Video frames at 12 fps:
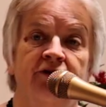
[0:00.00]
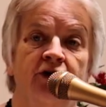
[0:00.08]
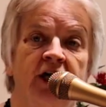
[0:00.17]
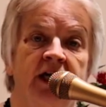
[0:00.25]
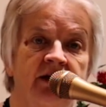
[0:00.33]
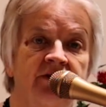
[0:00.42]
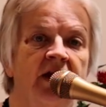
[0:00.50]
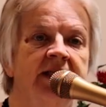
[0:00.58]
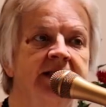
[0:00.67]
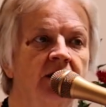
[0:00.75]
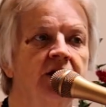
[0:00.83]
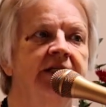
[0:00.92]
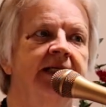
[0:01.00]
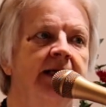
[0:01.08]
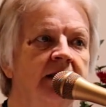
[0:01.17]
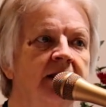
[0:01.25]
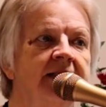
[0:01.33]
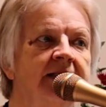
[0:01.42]
forgive us our
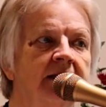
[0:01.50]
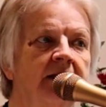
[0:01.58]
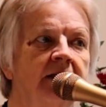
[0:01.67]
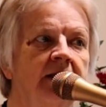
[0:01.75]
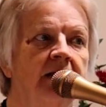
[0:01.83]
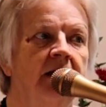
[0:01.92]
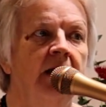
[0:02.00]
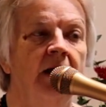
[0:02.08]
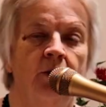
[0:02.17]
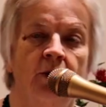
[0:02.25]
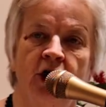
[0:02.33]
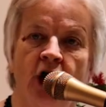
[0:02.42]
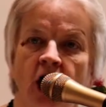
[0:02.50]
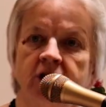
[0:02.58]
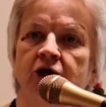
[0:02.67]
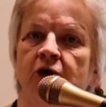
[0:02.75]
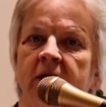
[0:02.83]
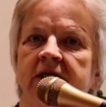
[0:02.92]
sins. We're
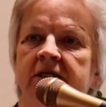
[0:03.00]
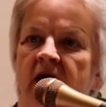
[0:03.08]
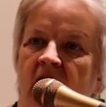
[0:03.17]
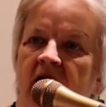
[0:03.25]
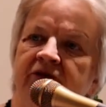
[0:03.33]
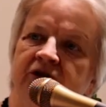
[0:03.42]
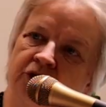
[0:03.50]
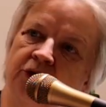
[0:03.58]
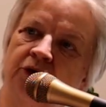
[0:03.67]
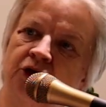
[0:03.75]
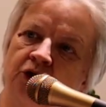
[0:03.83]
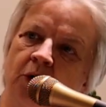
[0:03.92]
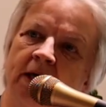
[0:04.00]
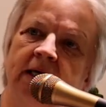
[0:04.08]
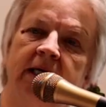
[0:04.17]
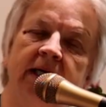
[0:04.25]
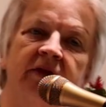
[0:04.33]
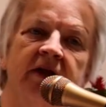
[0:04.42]
not going to have true joy
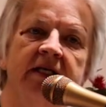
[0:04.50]
in